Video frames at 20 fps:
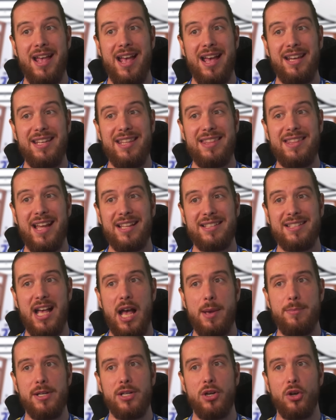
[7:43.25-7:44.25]
and in that
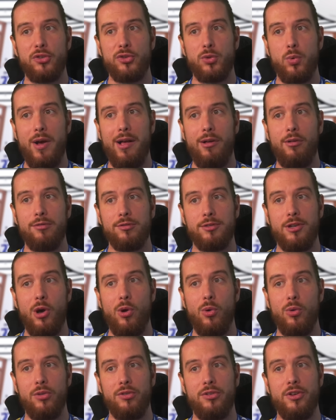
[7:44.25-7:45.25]
time he got 12
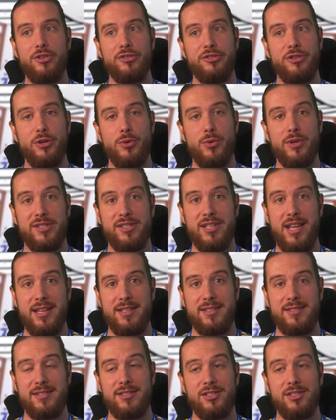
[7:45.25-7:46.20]
goals and 2 assists.